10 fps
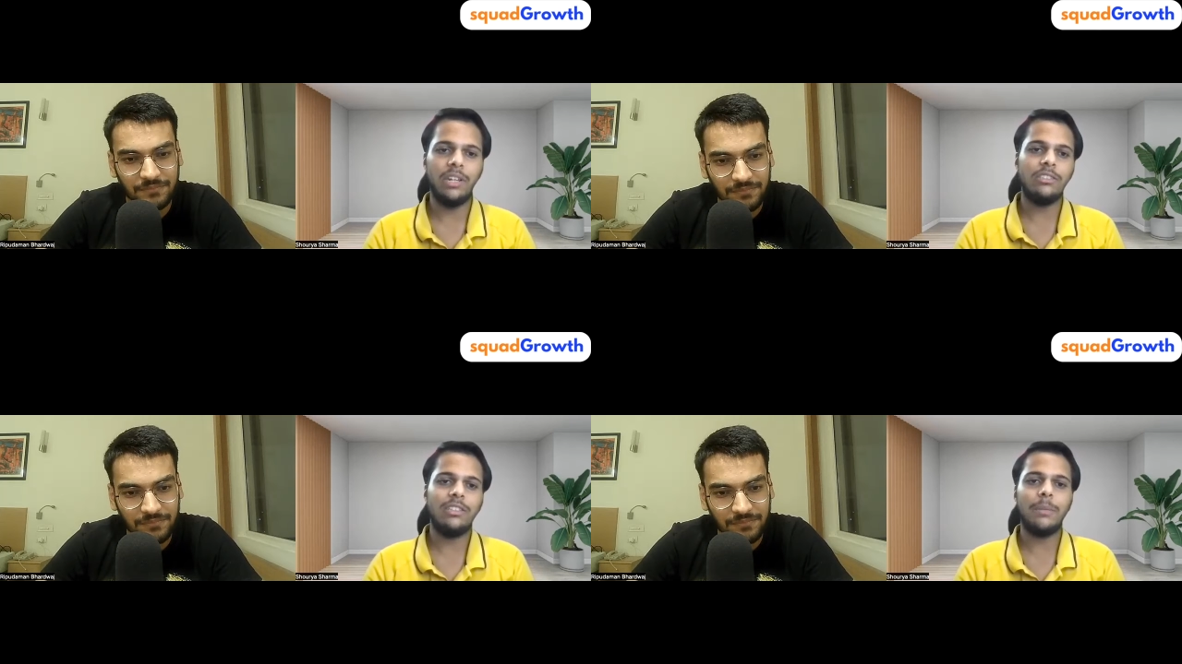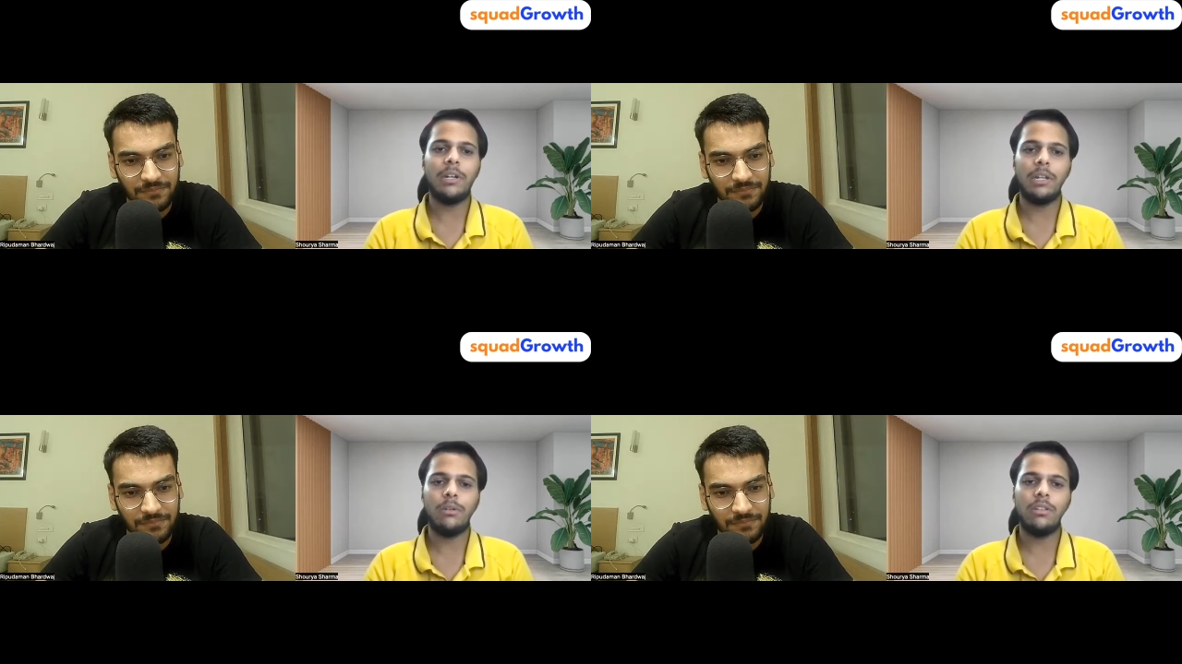Speaker 1: reach that
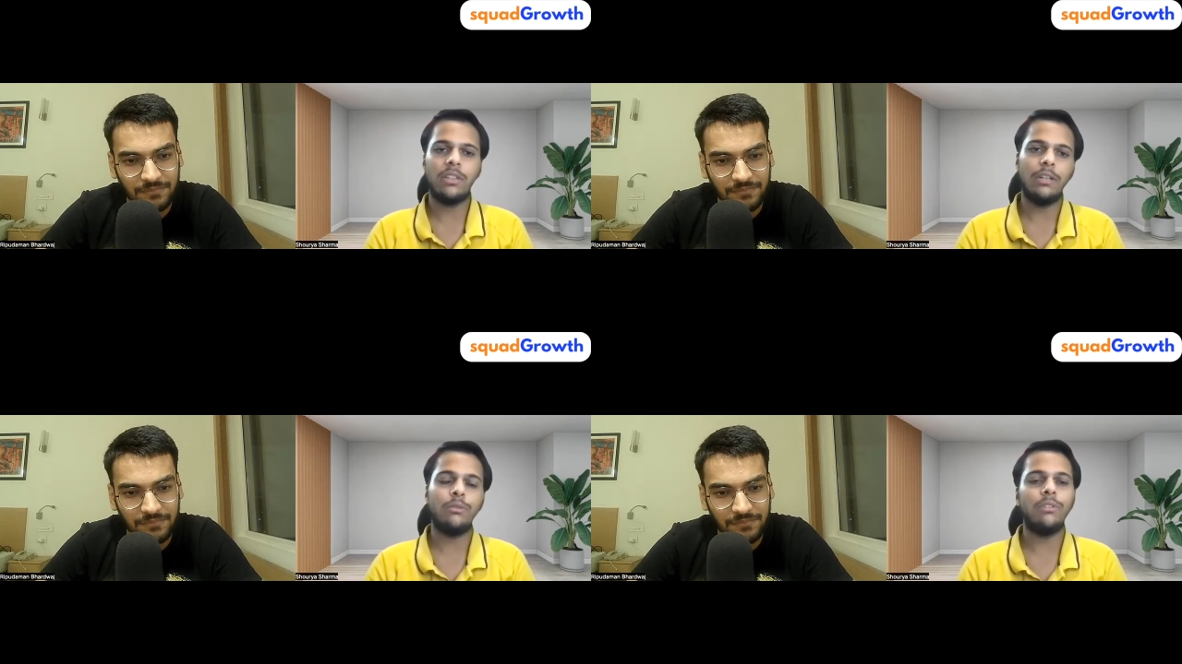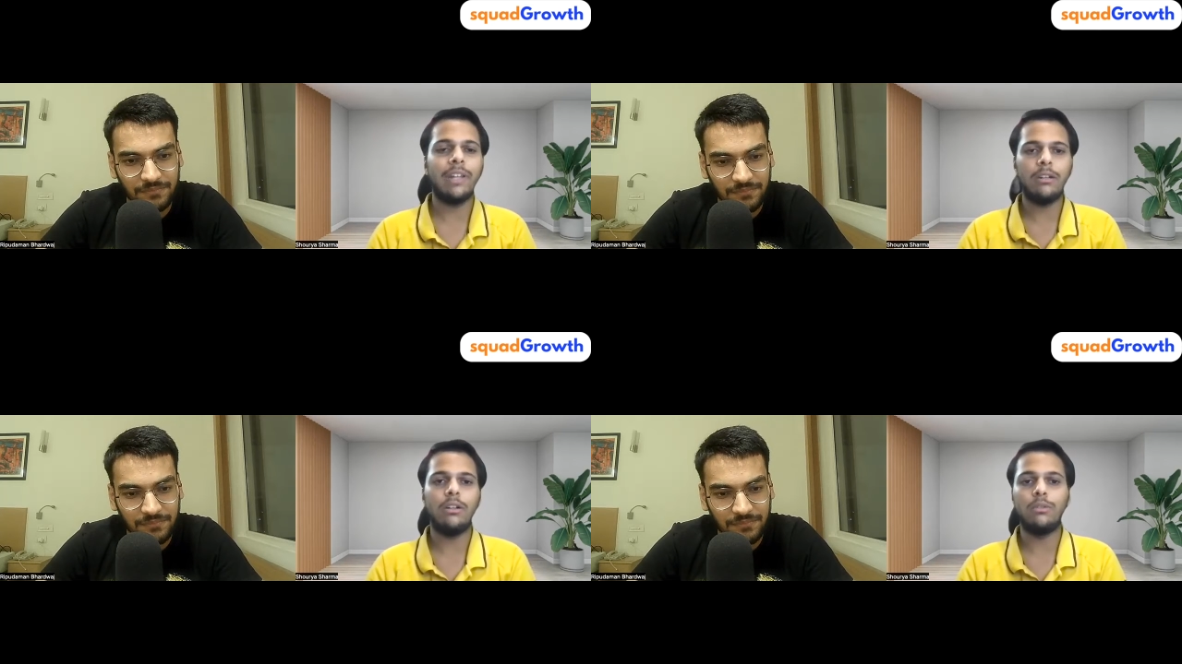particular thing to
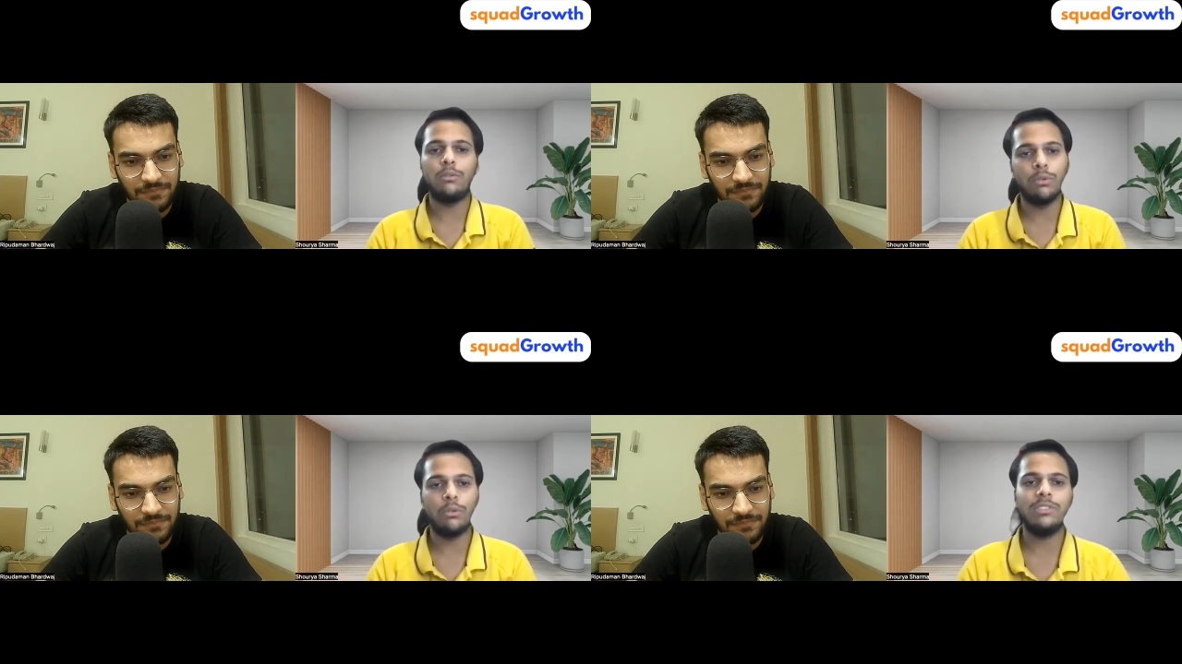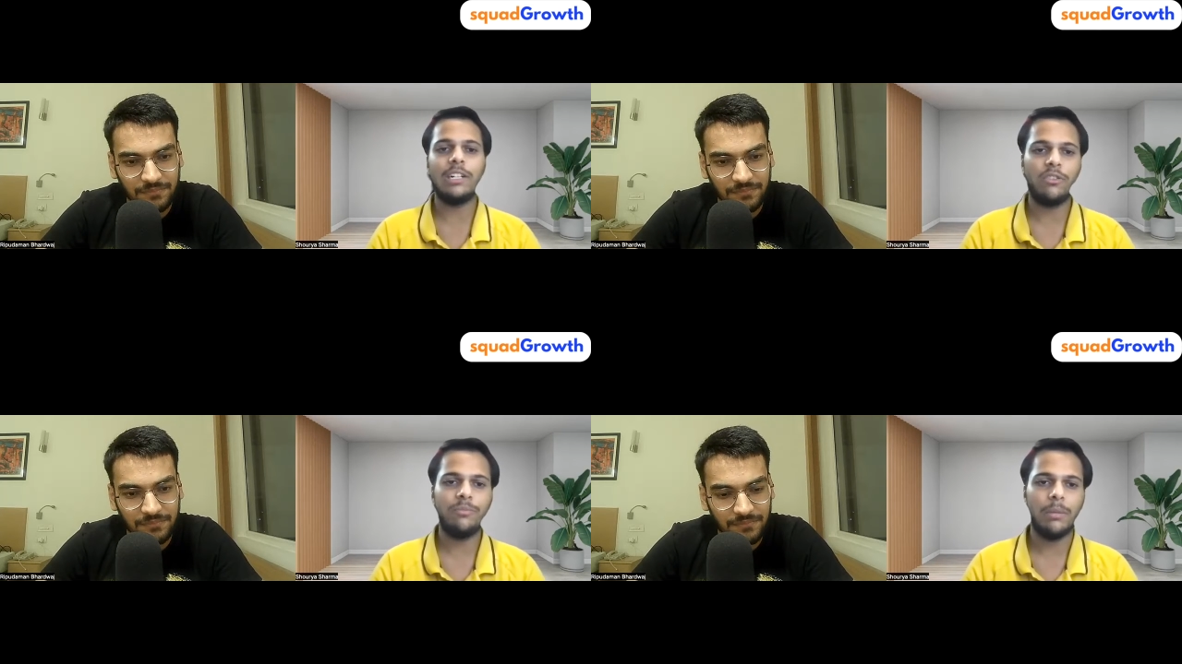that uh, to those
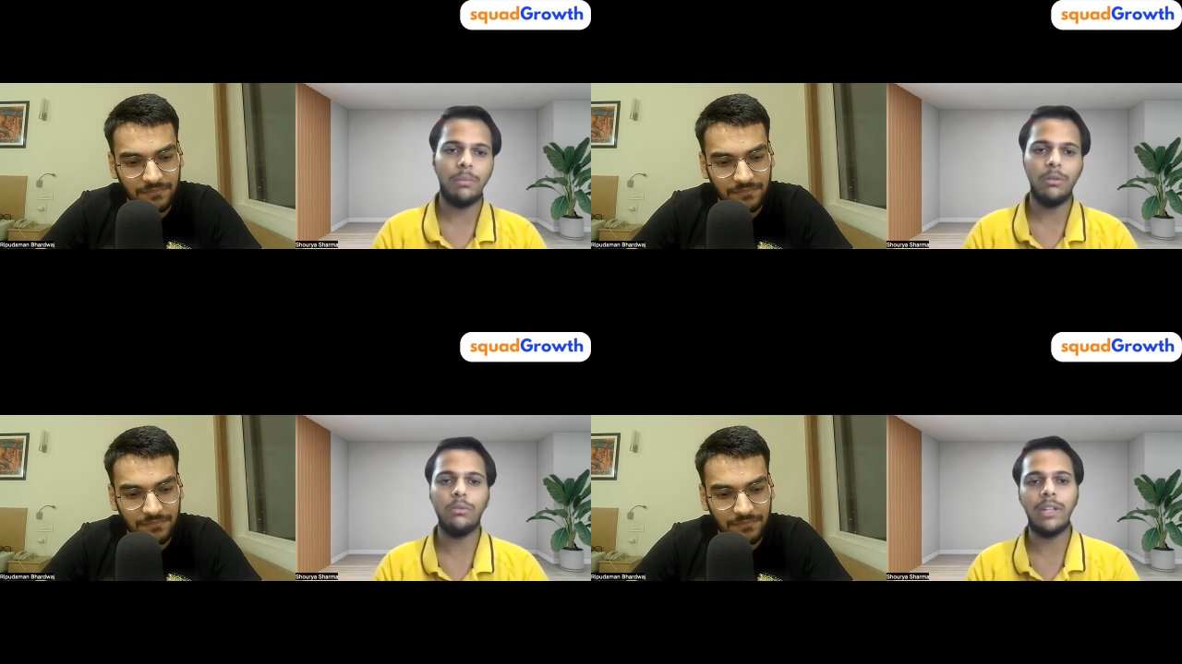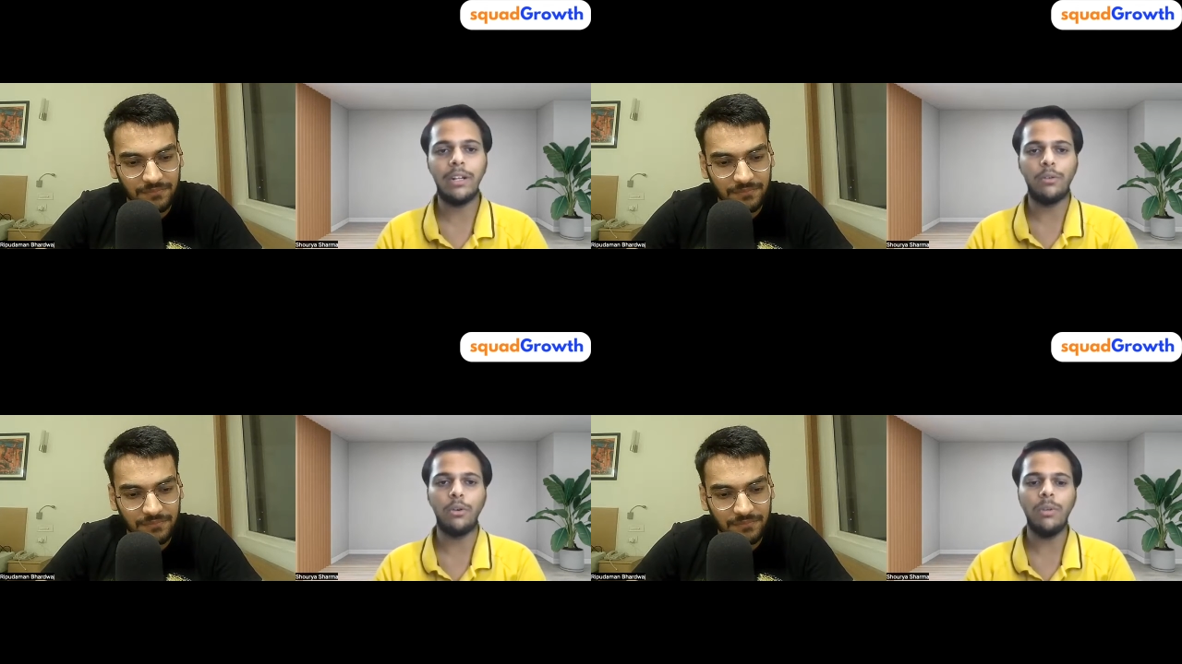set of people, to
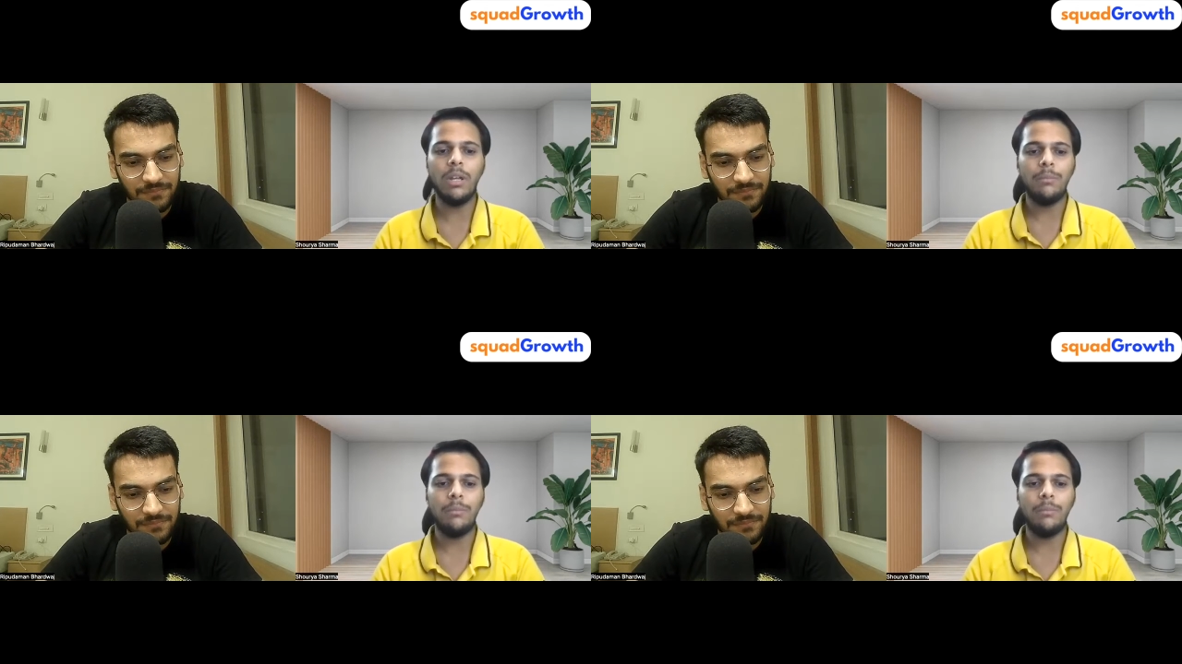that group.